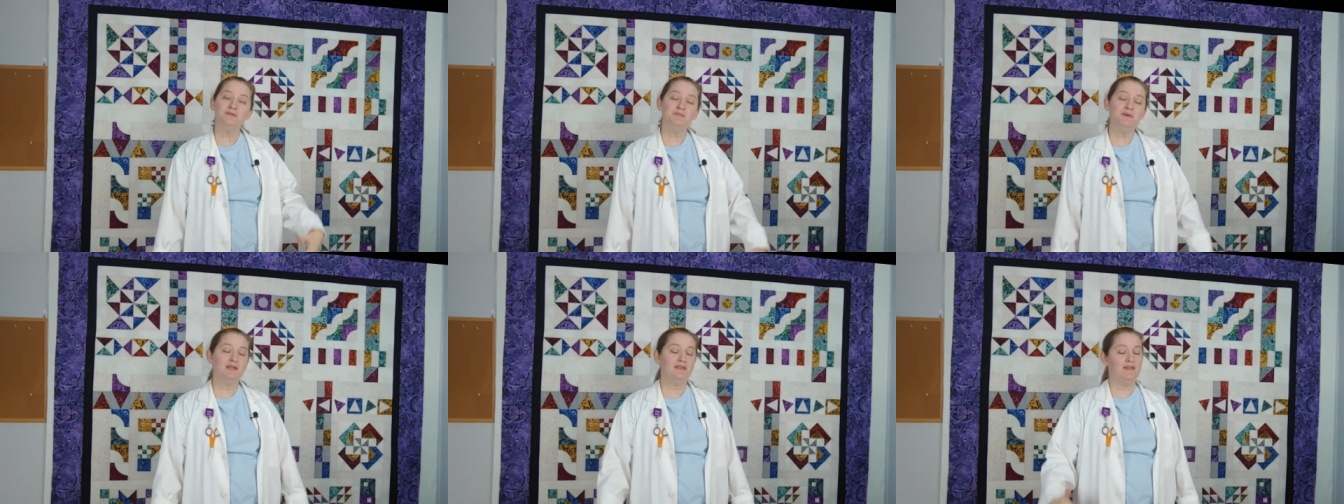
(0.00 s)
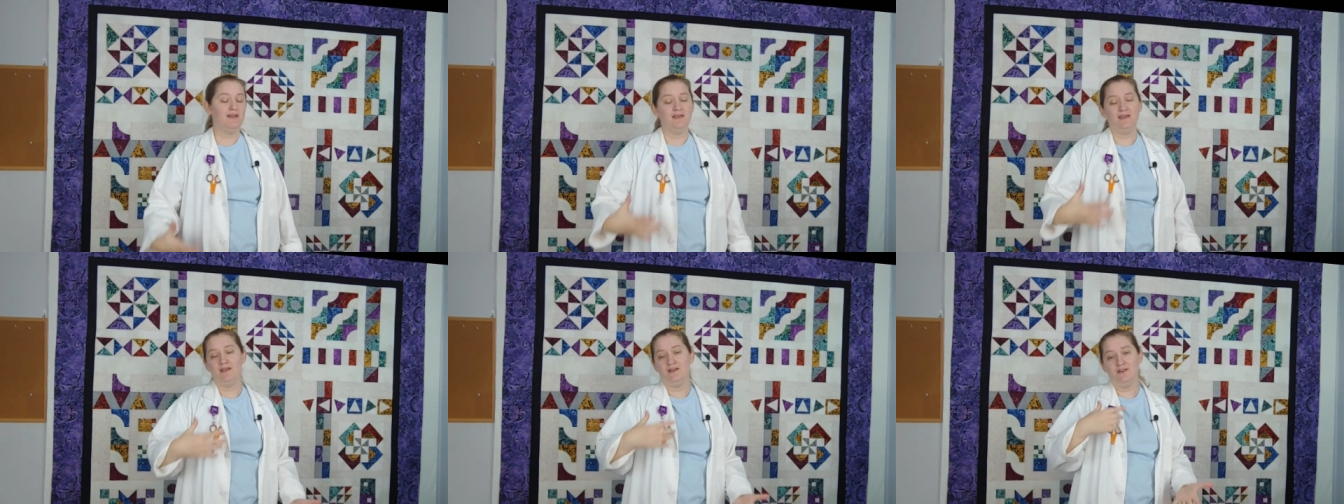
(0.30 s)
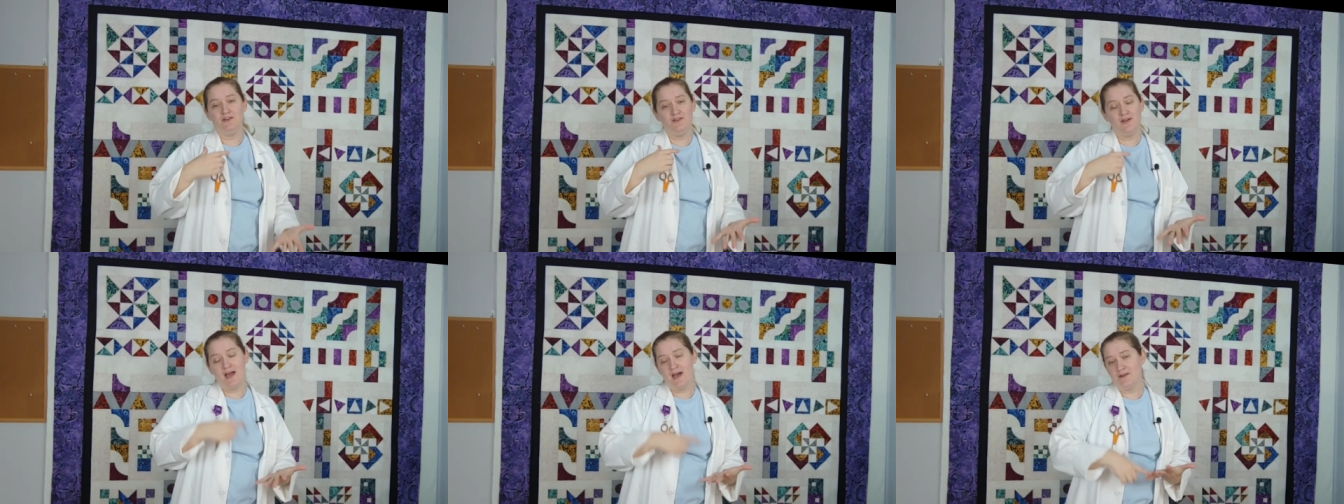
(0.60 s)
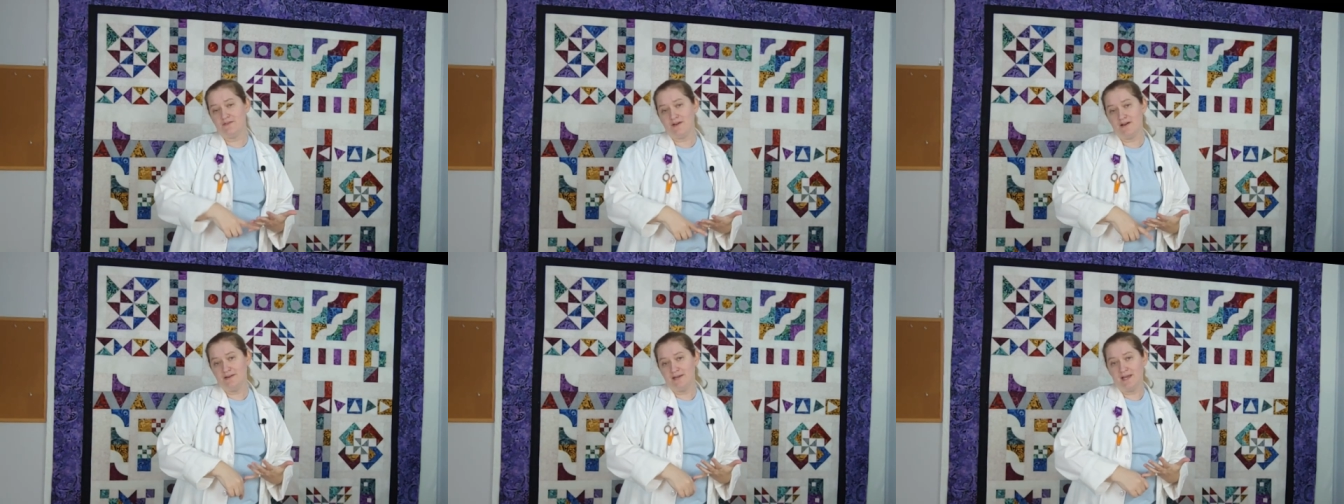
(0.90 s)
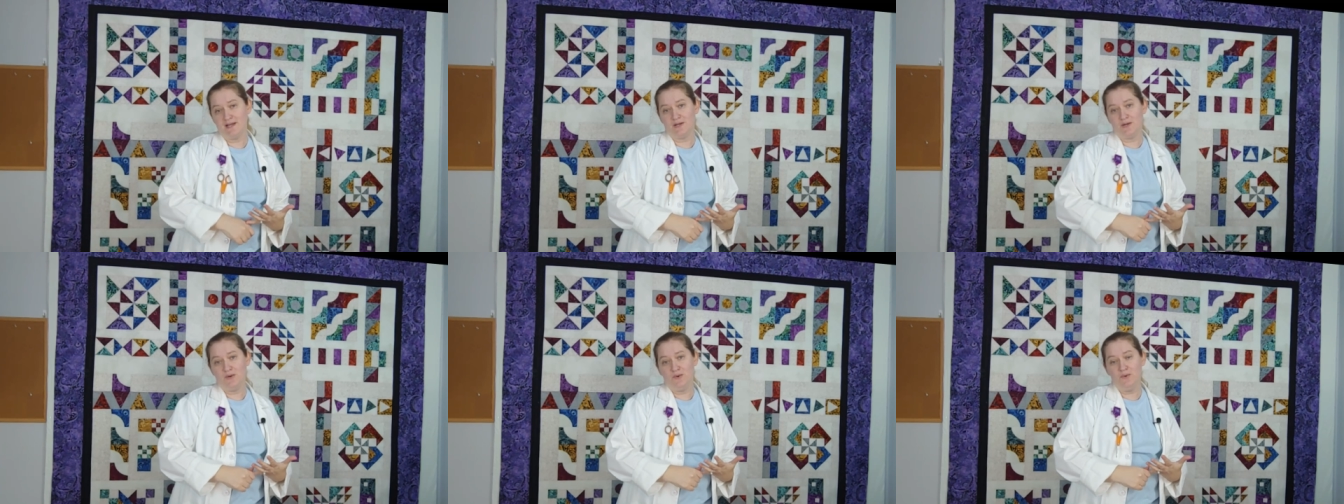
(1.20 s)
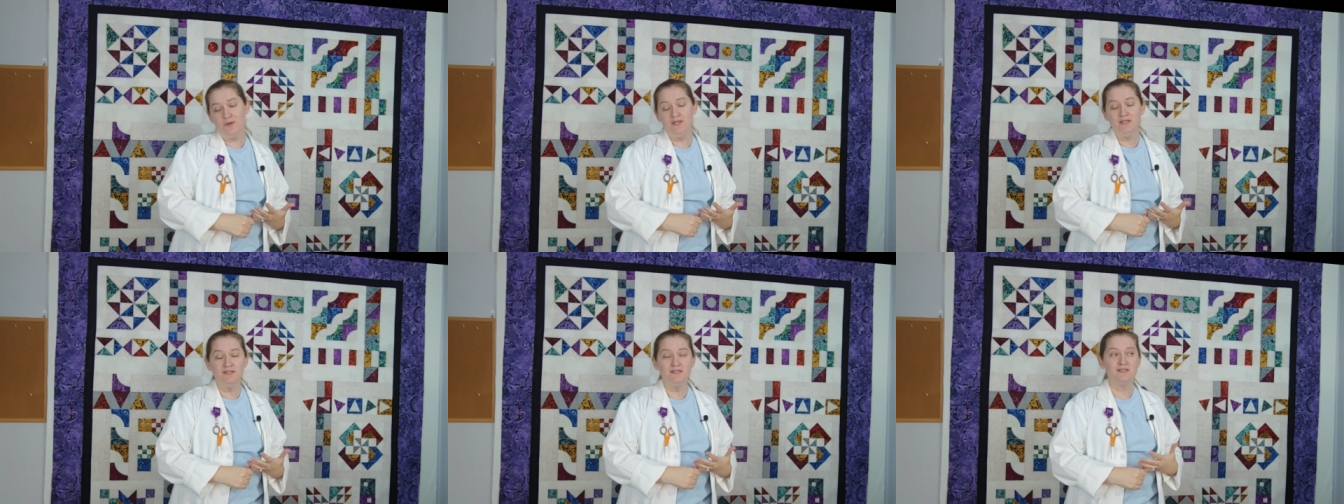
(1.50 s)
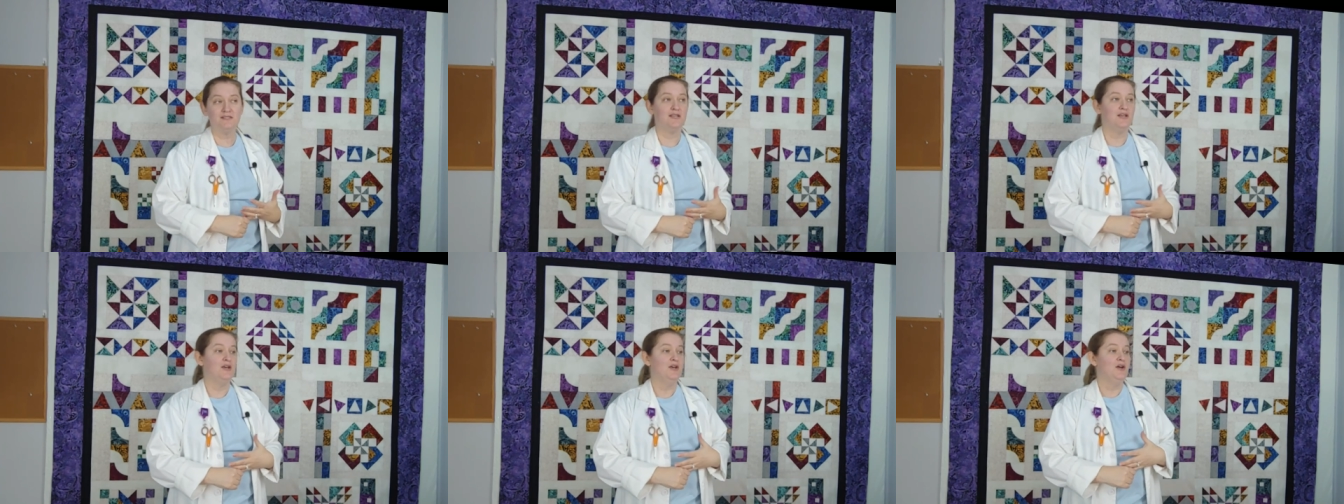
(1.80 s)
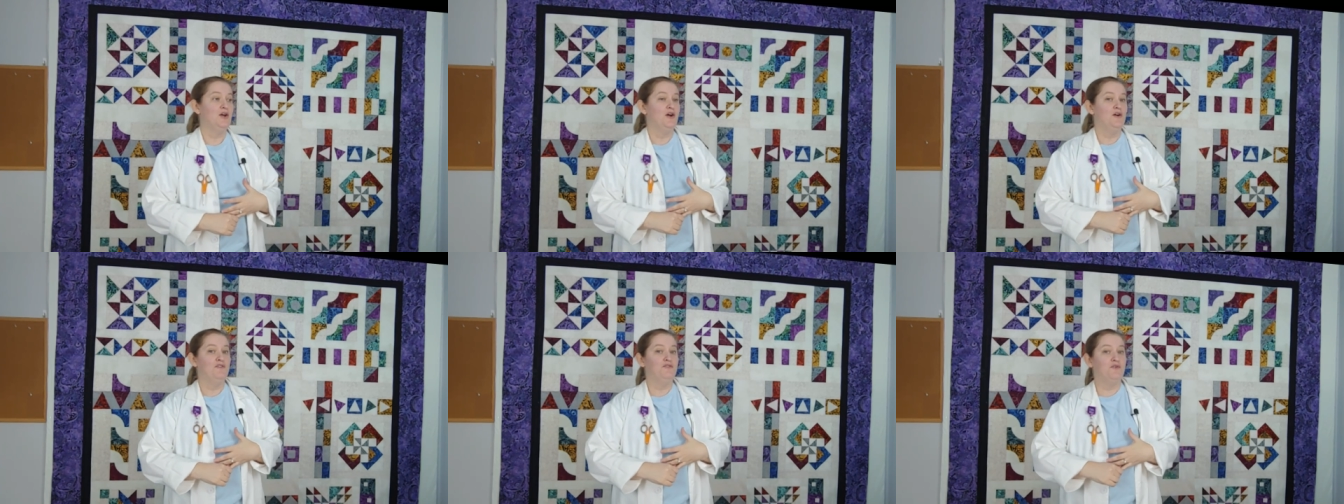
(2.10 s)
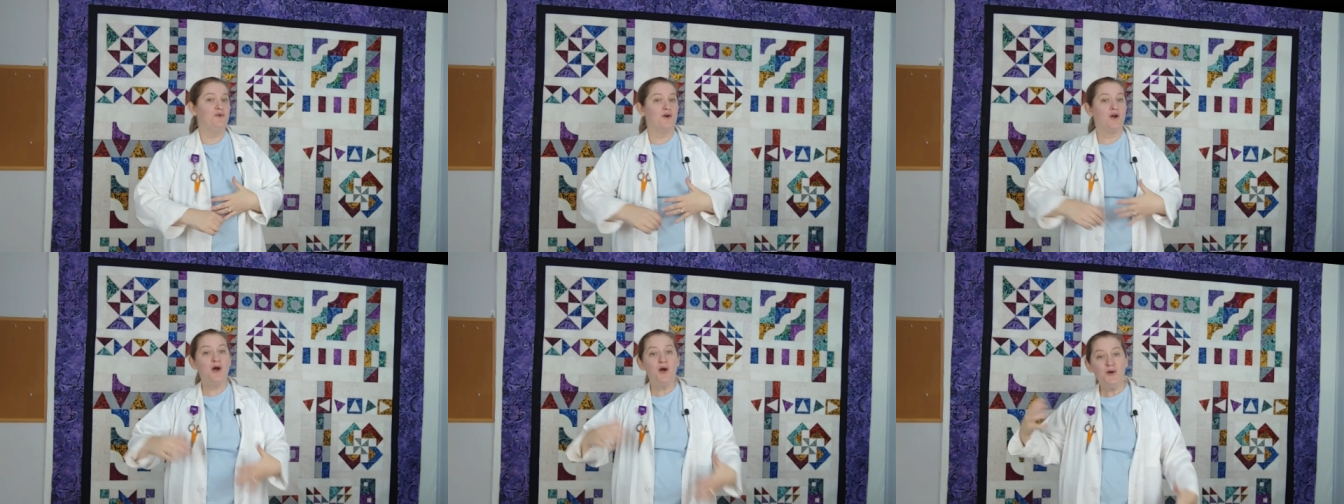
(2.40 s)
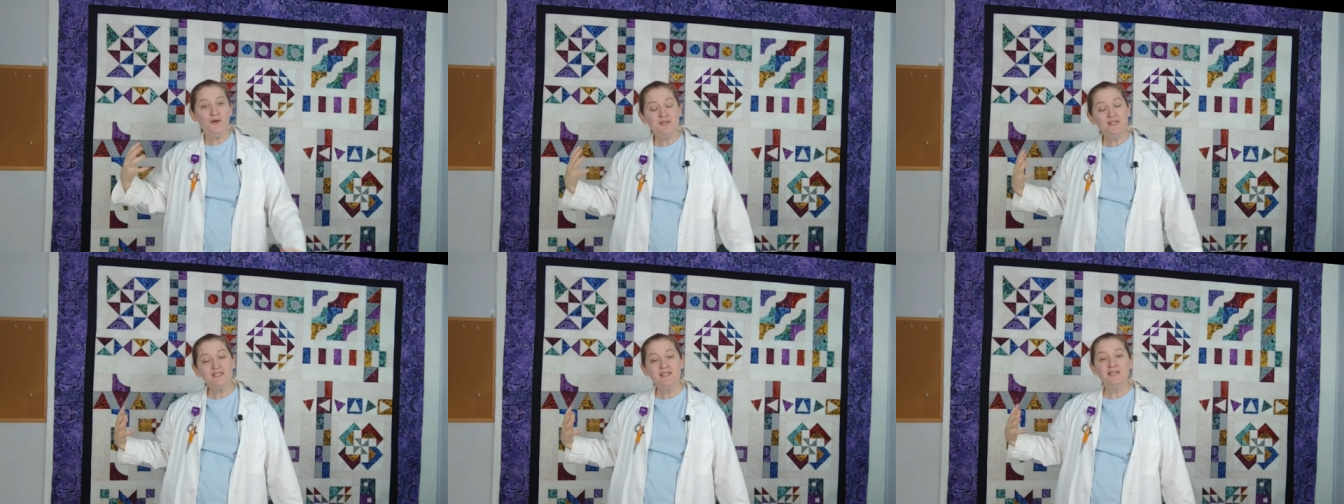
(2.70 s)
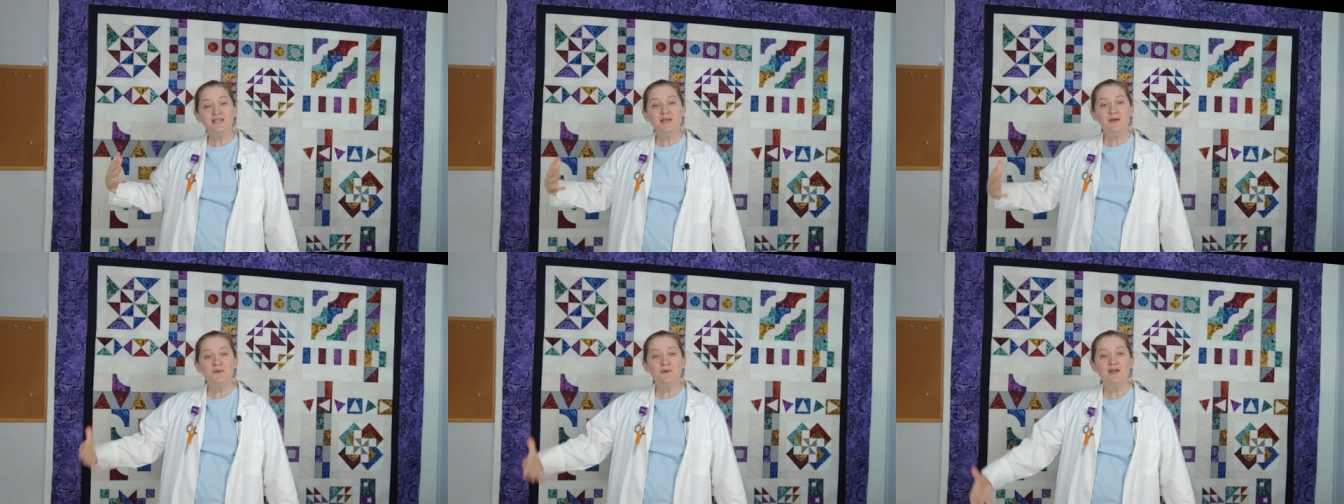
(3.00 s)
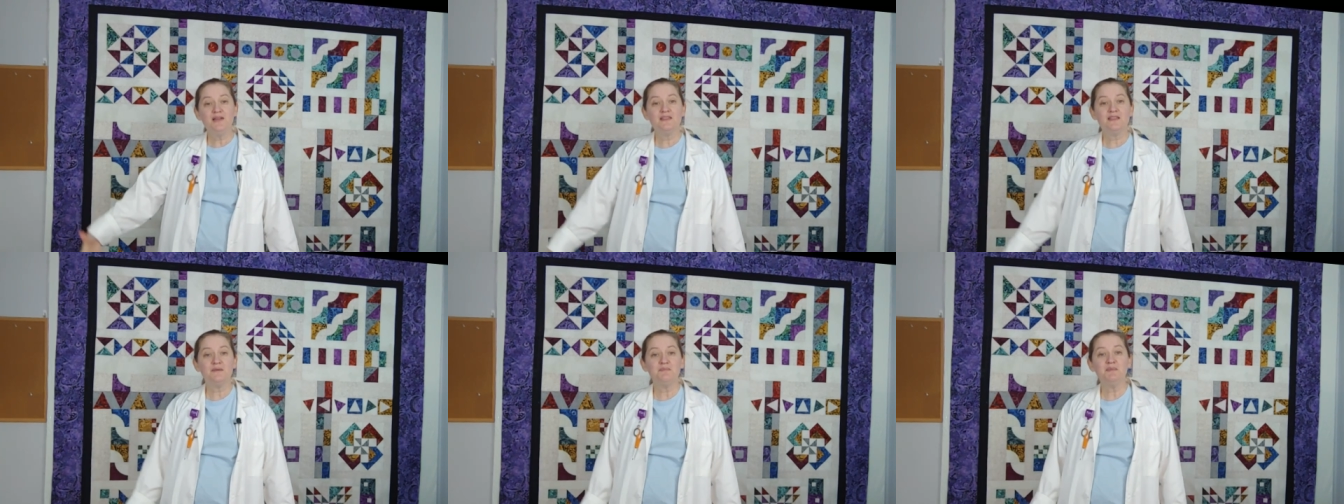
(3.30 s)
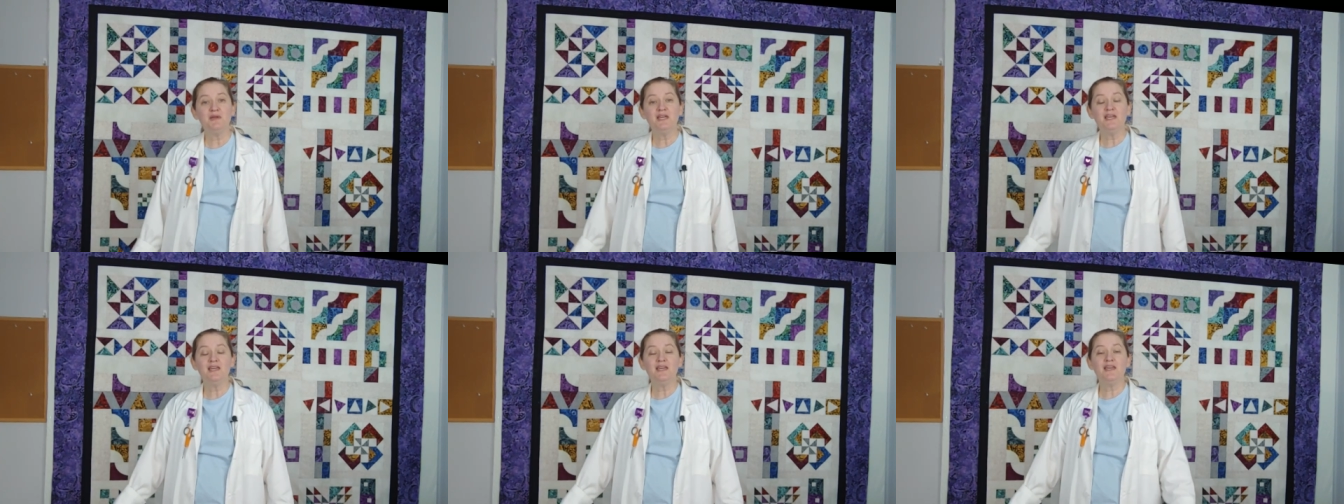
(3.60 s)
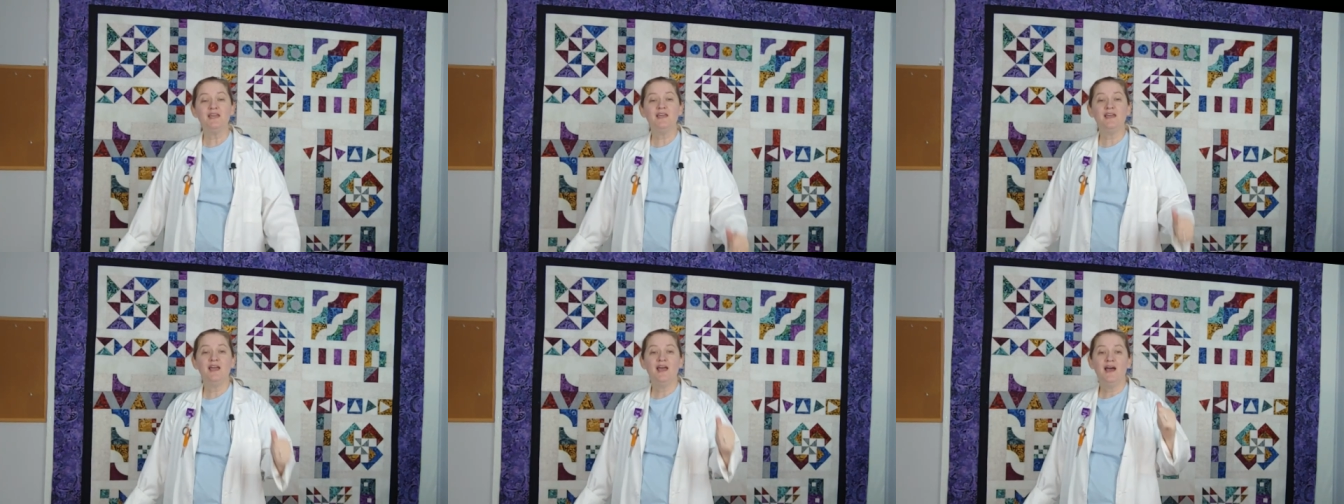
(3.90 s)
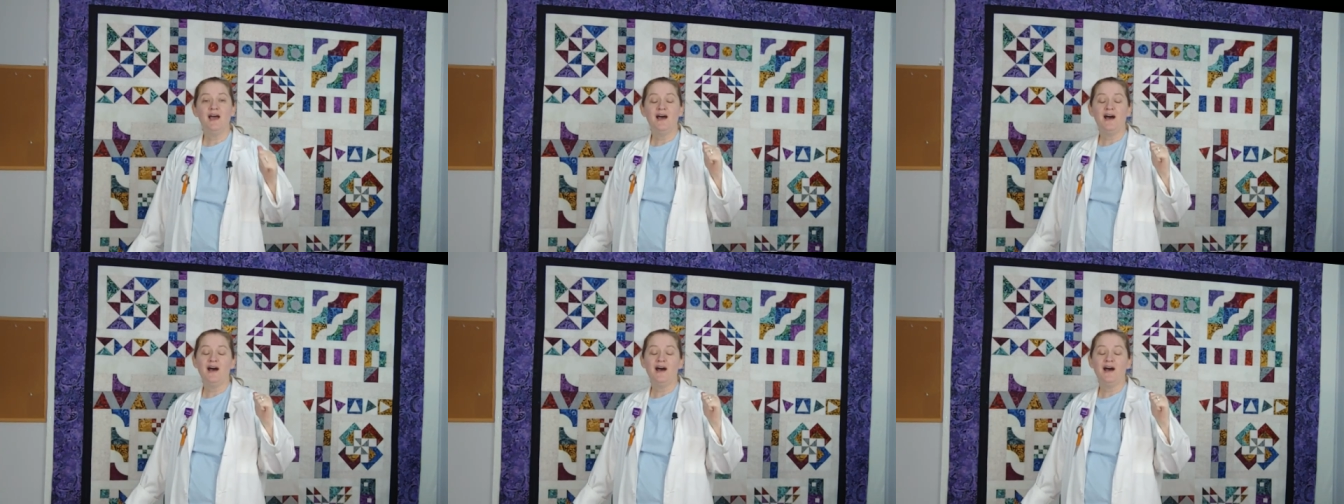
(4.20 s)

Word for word: Big thank you to Adirondack Quilts for hosting it with me.